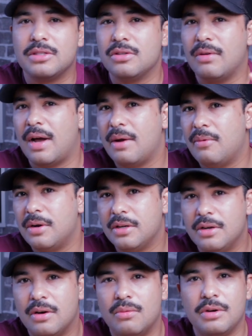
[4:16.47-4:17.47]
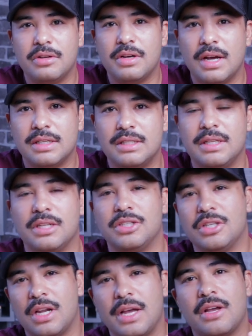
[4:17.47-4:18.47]
So I wanna know, what do you guys think?
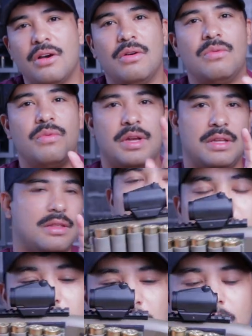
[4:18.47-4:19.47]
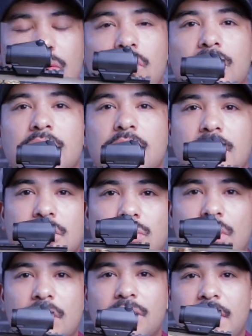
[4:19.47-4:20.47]
Should I go with the good old
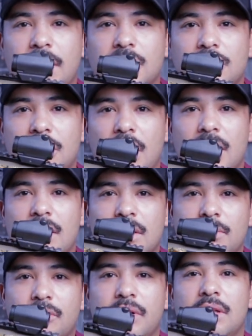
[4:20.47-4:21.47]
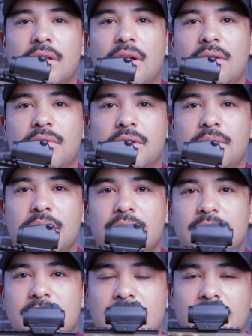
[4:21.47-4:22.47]
12 gauge shotgun to bring along with me?
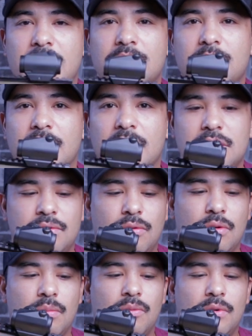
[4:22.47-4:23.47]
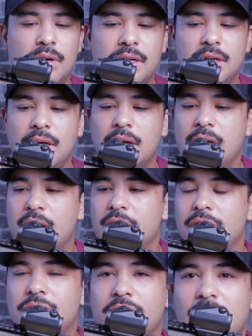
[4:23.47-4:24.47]
This is the SBS Form 1.
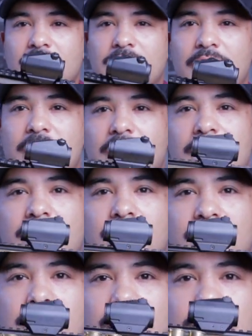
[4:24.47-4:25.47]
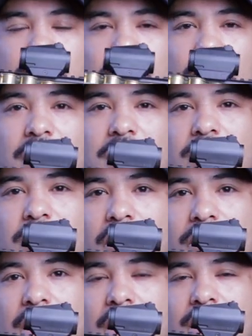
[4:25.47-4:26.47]
Should I take the
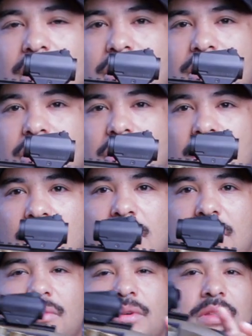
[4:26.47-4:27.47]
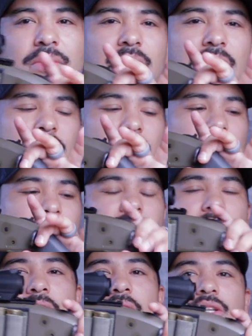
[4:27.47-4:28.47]
Mossberg 500 shotgun with me on
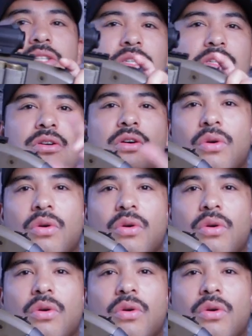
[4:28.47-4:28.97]
vacation?